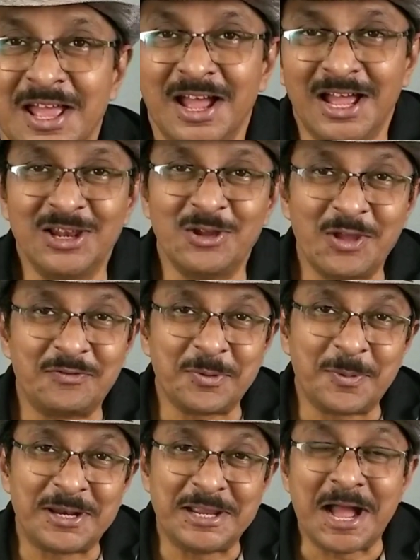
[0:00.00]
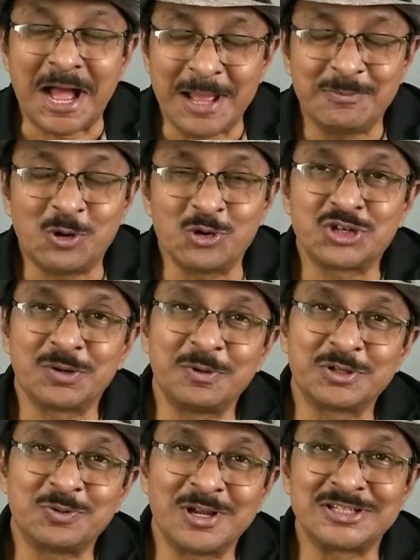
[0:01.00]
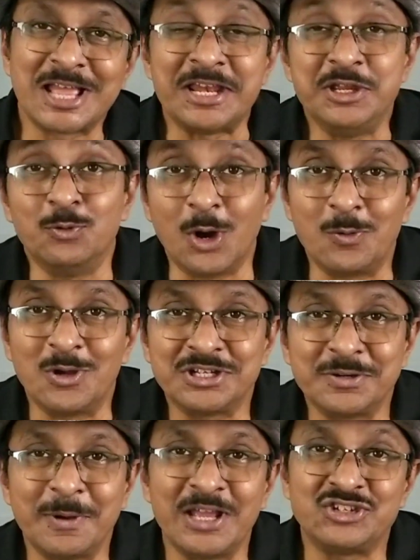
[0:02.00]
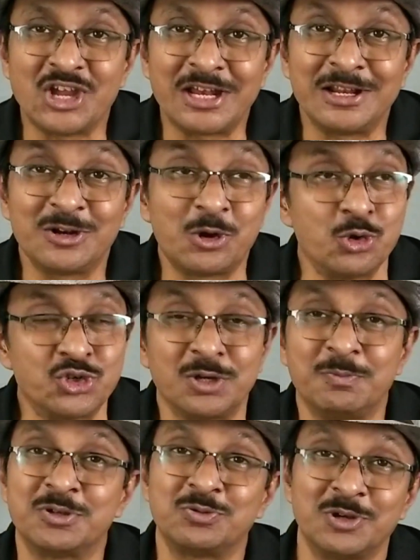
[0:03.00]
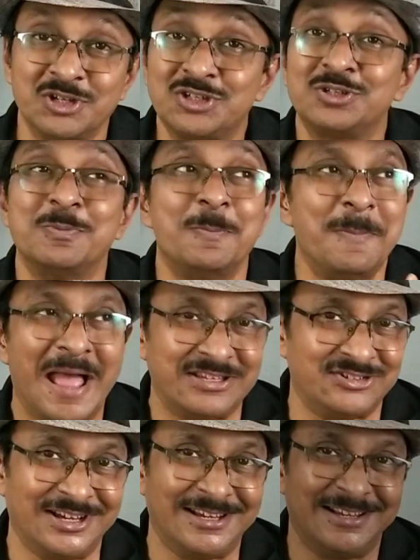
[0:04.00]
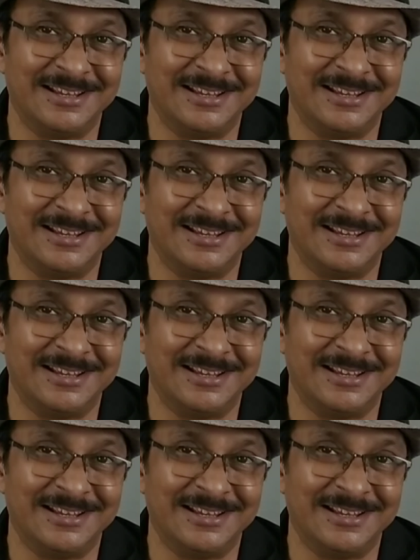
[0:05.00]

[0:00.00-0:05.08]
Hello everybody, I'm Kaushik Biswas and you are watching my channel Kaushik Biswas Magic.